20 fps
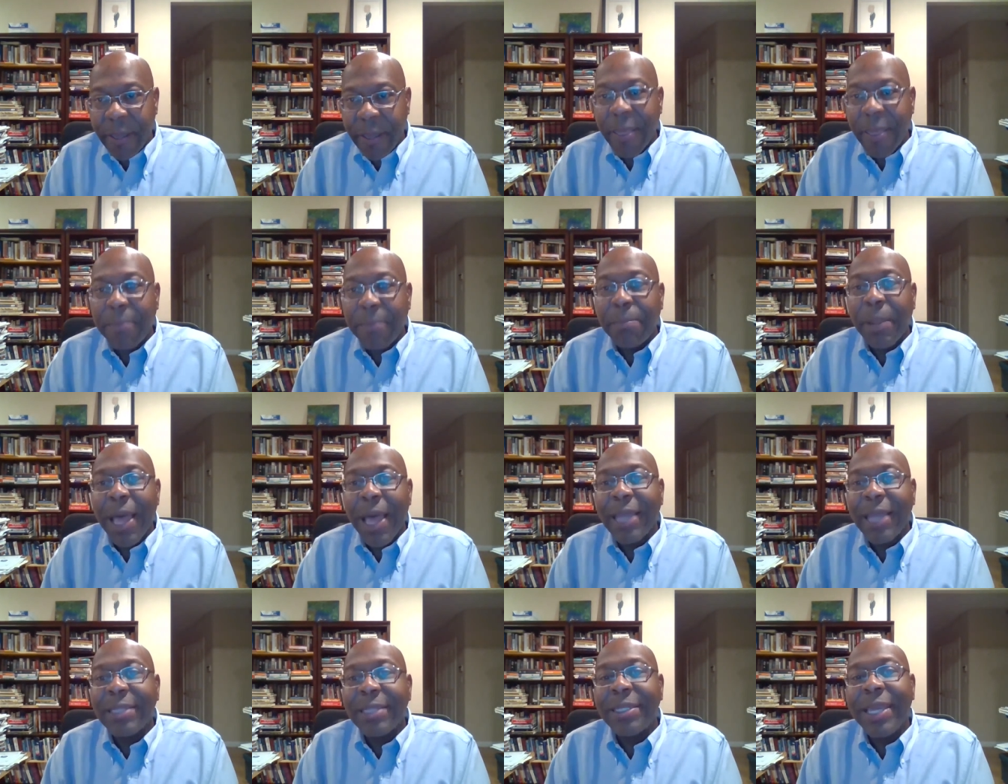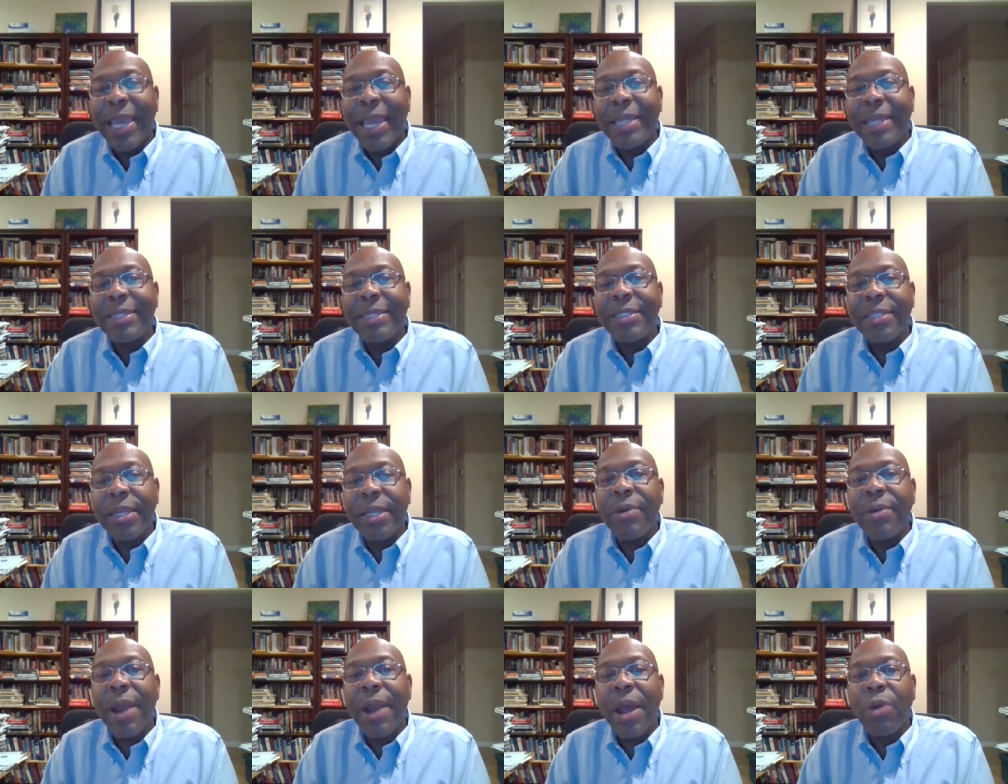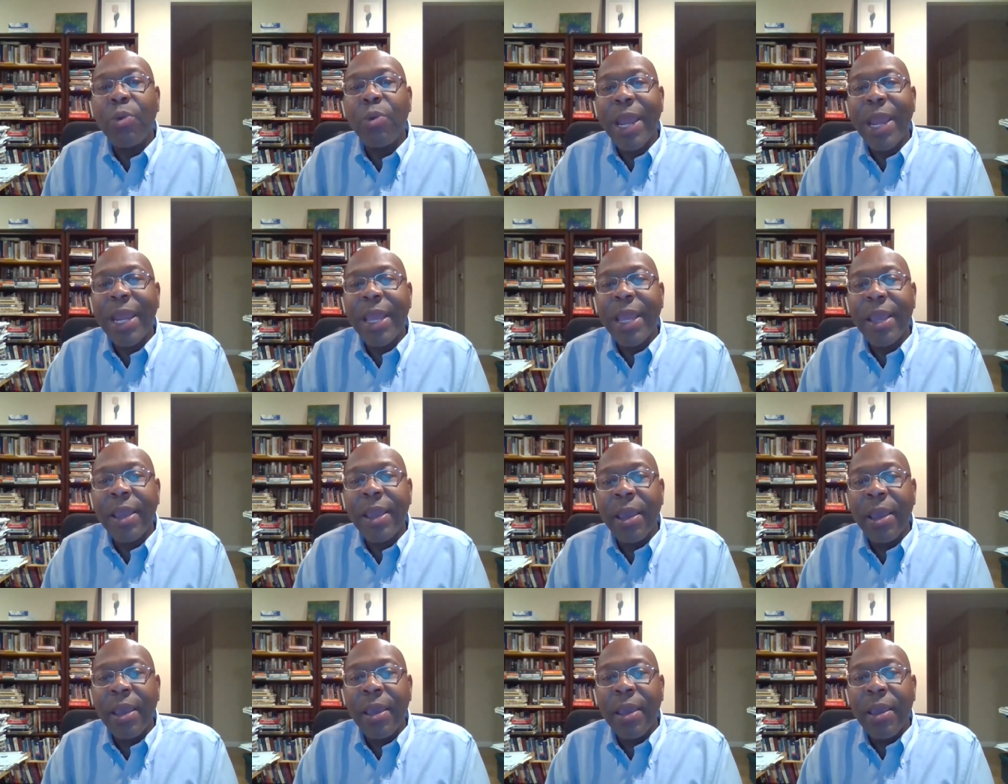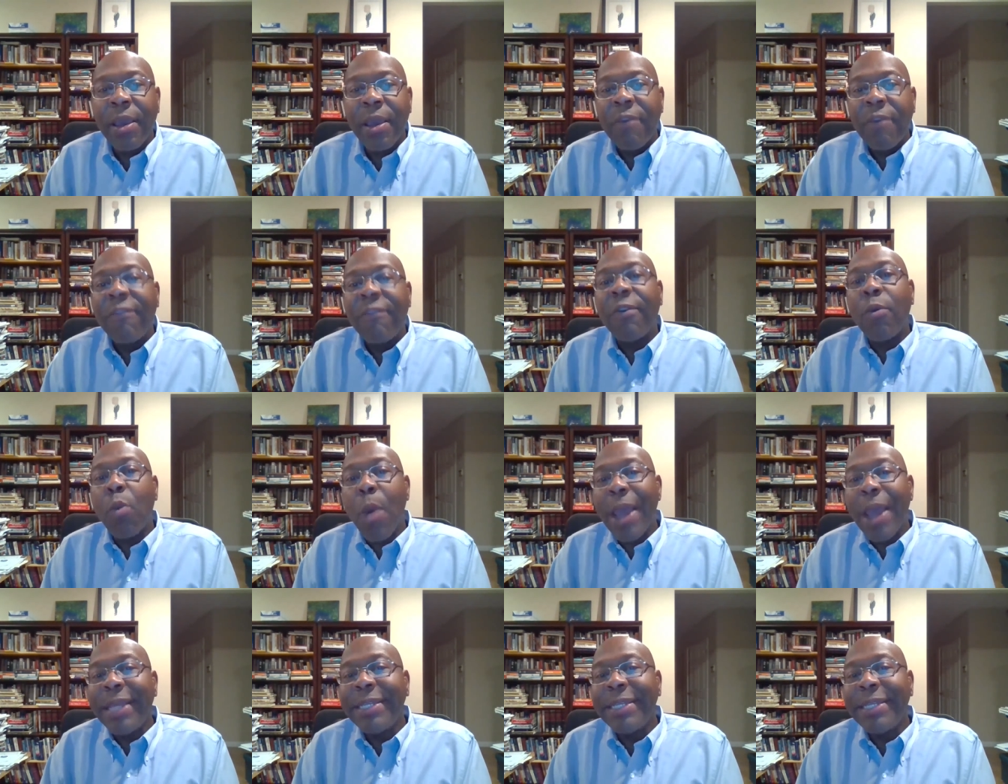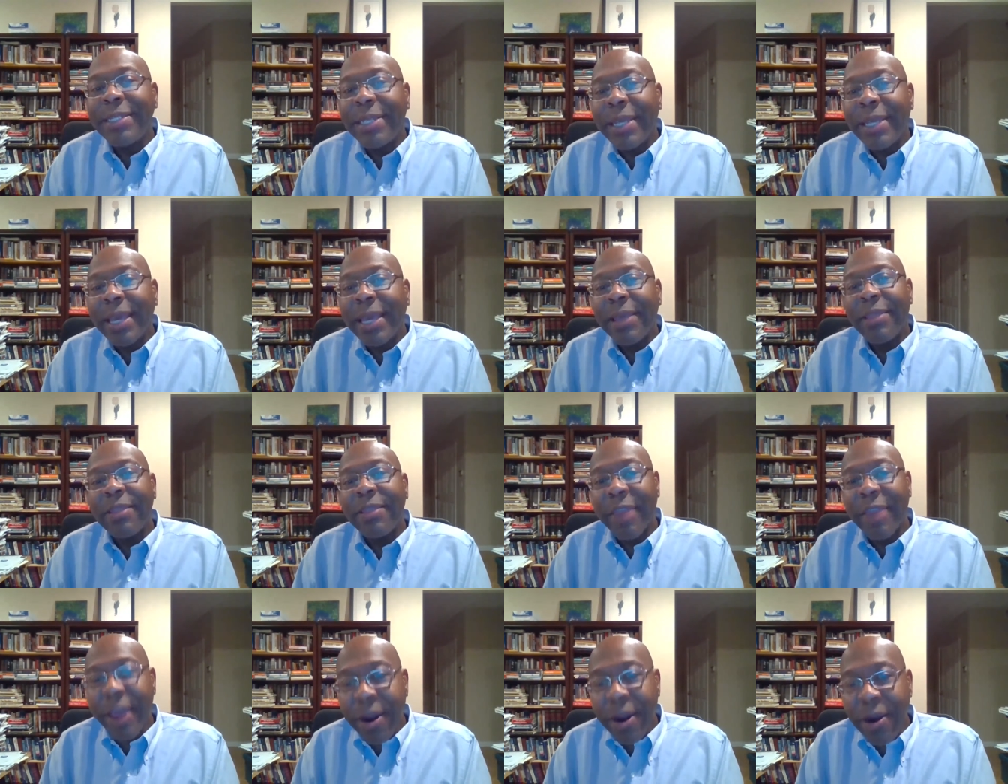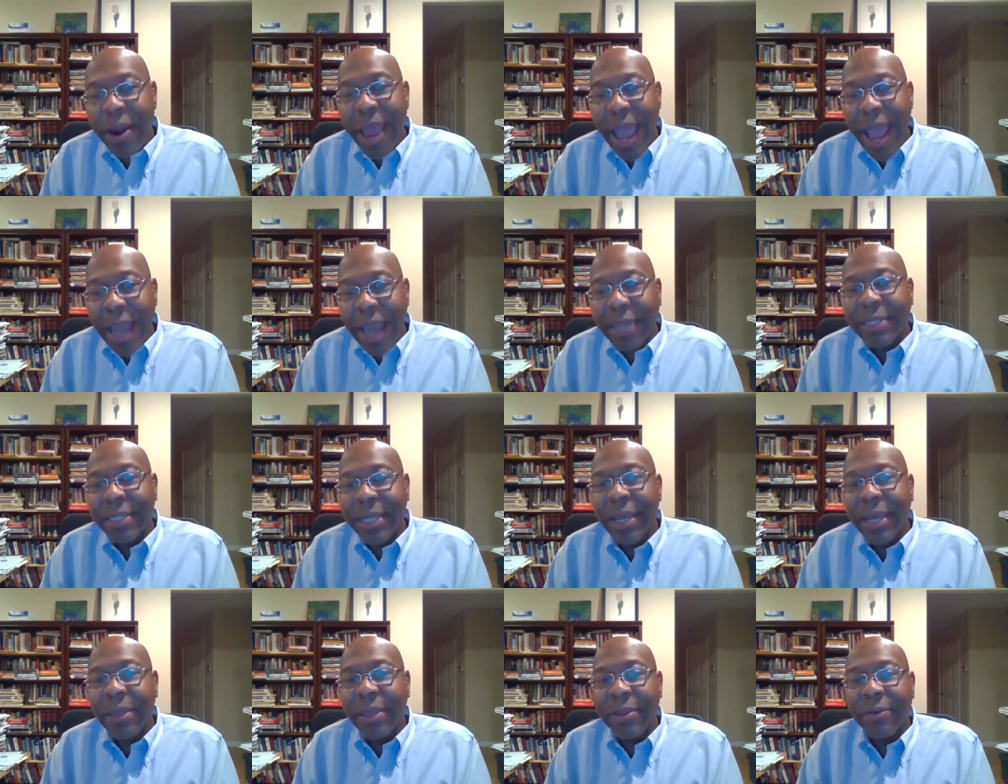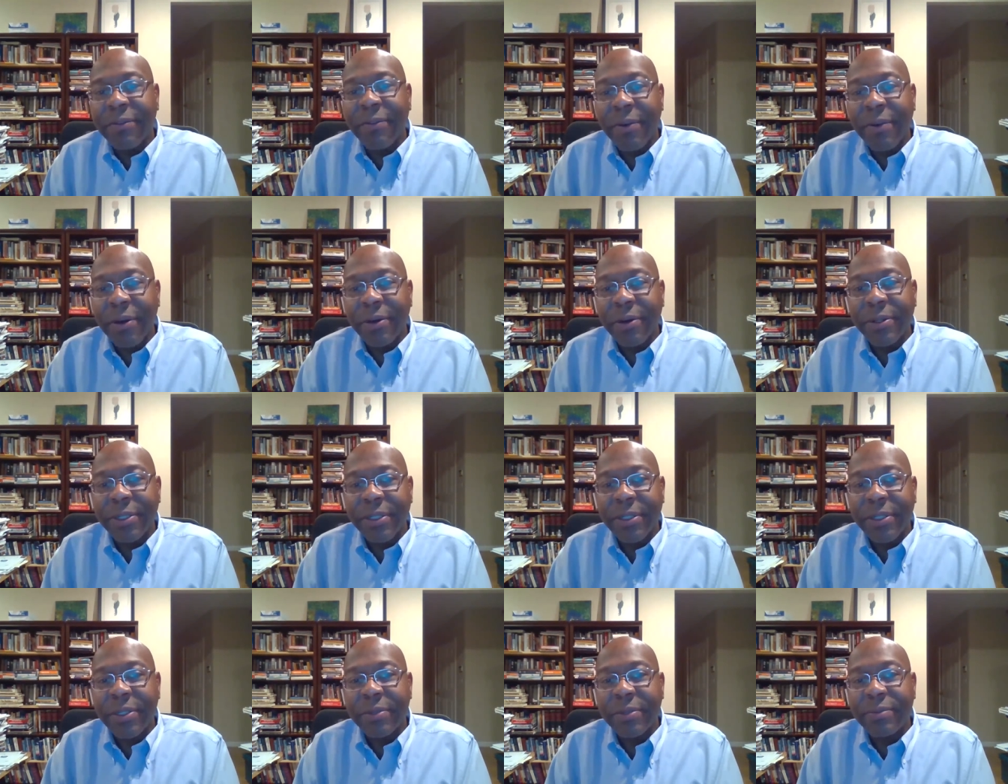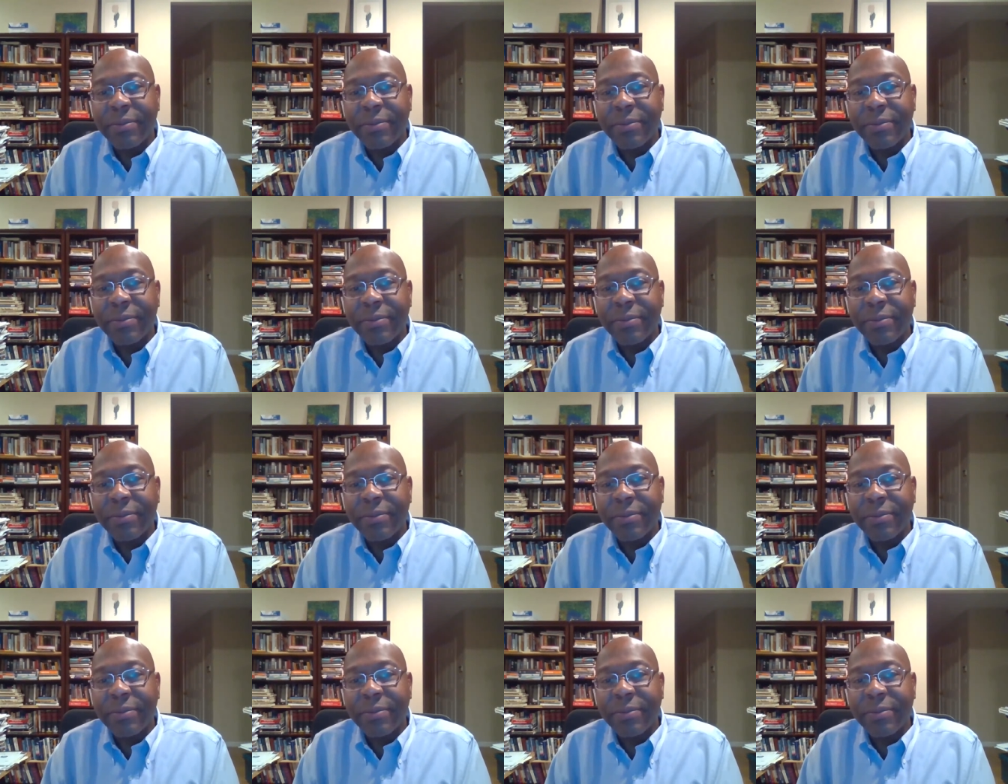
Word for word: that blacks can't sit around waiting for whites to get their act together first.